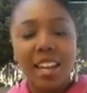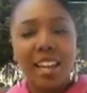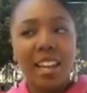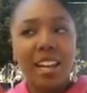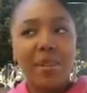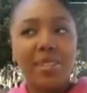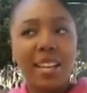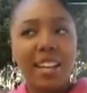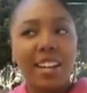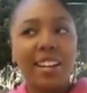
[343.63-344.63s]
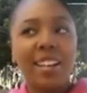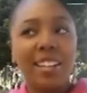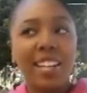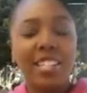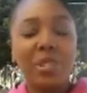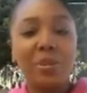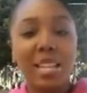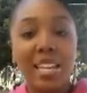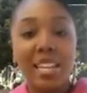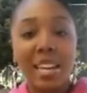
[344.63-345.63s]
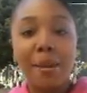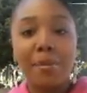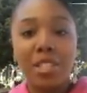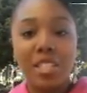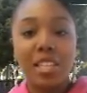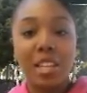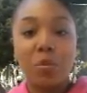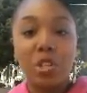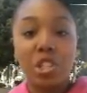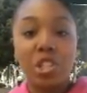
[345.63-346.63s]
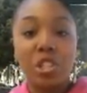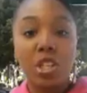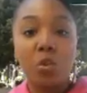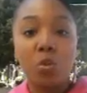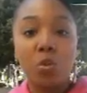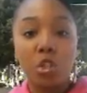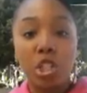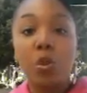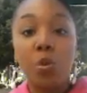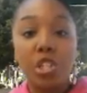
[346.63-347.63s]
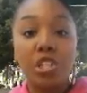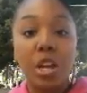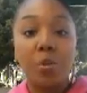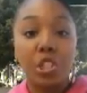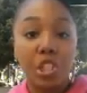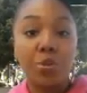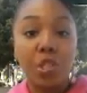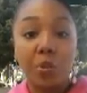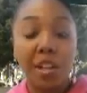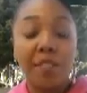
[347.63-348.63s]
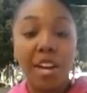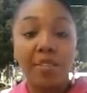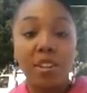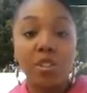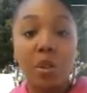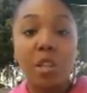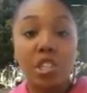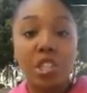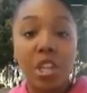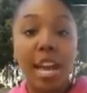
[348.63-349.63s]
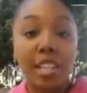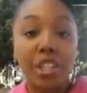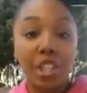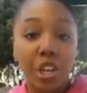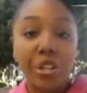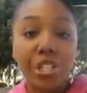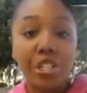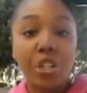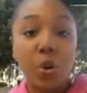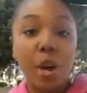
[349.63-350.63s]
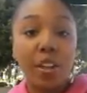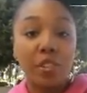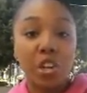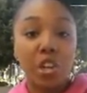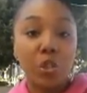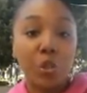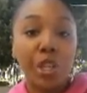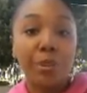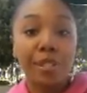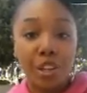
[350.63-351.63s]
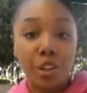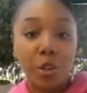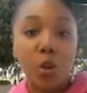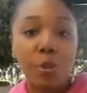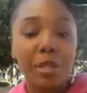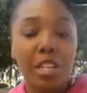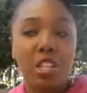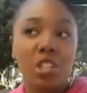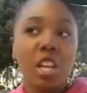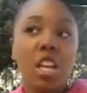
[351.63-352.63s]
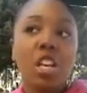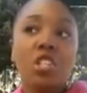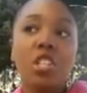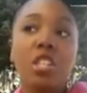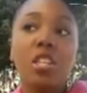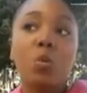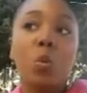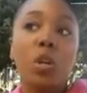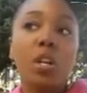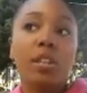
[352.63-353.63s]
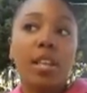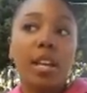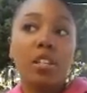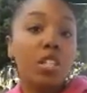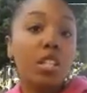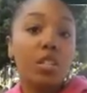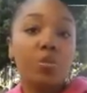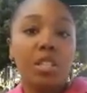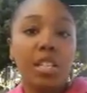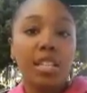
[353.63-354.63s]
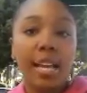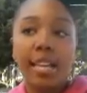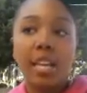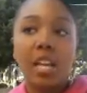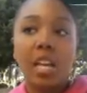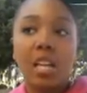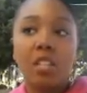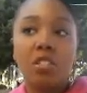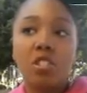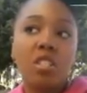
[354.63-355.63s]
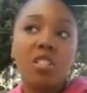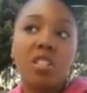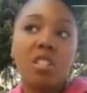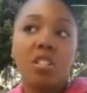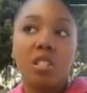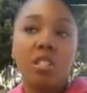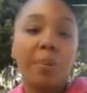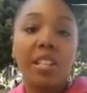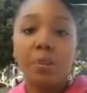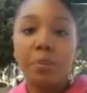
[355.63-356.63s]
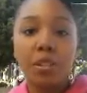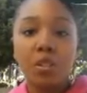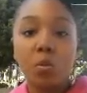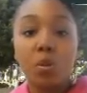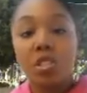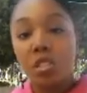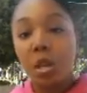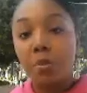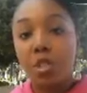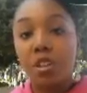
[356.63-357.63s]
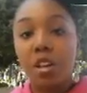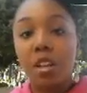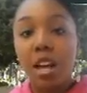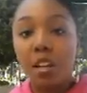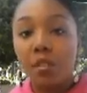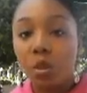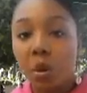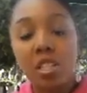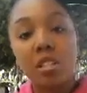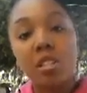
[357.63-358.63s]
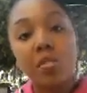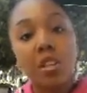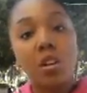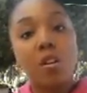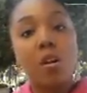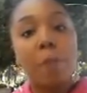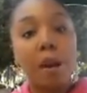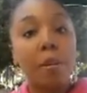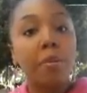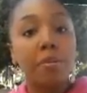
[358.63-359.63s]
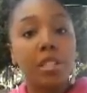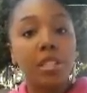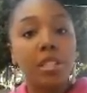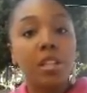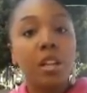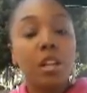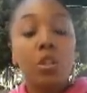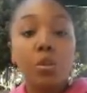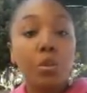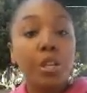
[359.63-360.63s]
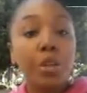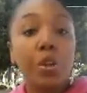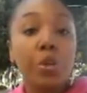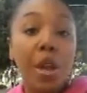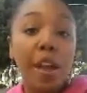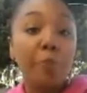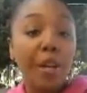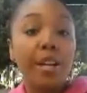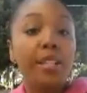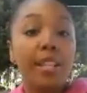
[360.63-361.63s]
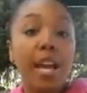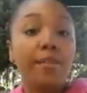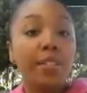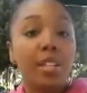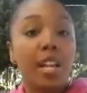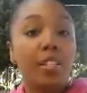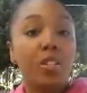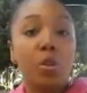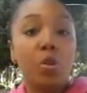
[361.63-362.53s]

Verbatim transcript: and I was like huh and she was like yeah she said that when she she wished that when she was 25 years old that she had the courage to go after her dreams and her goals because she did work that she didn't really like and she just did it just to pay the bills which i'm sure a lot of you watching this video are probably doing or you have parents that have done that so you